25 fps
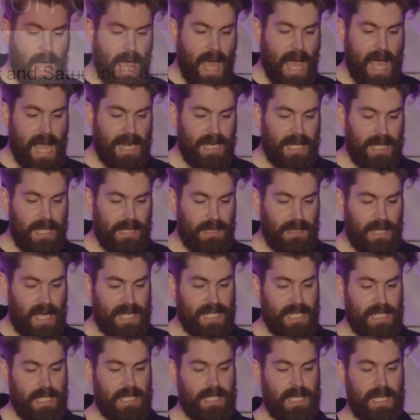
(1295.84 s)
And in
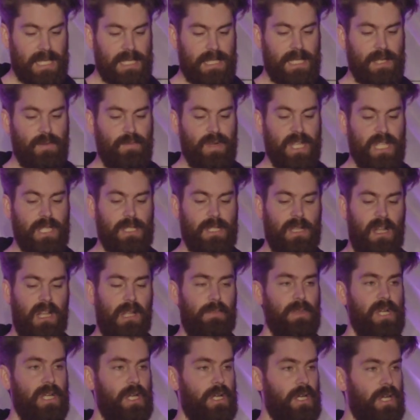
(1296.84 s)
1960,
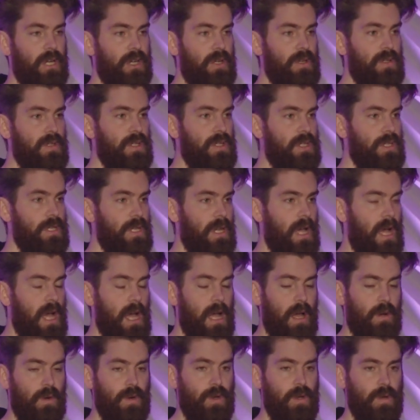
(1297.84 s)
Reed-Solomon codes,
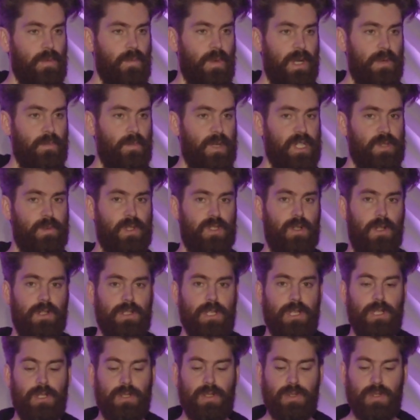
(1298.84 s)
which was
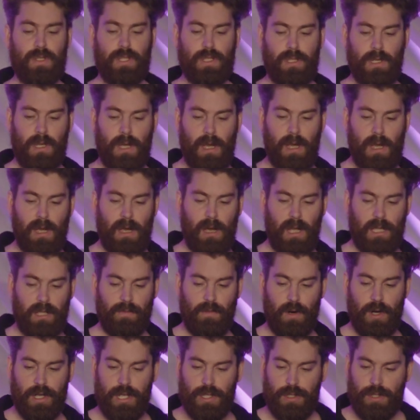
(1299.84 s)
also used on
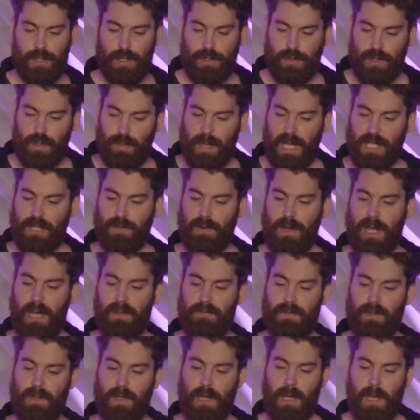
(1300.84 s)
the Voyager 2
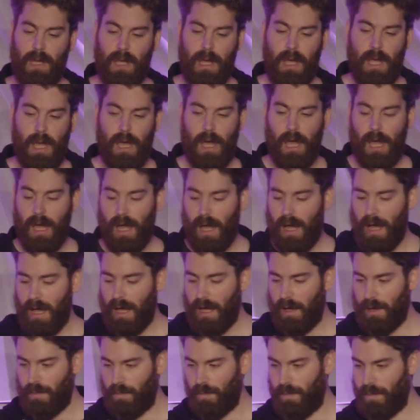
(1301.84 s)
spacecraft,
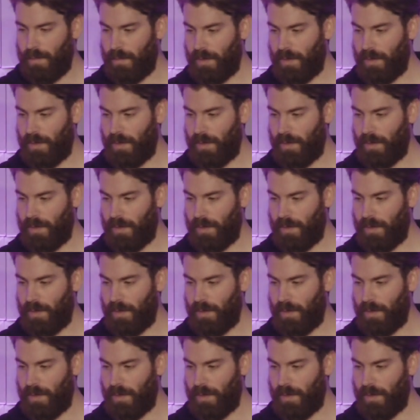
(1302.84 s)
were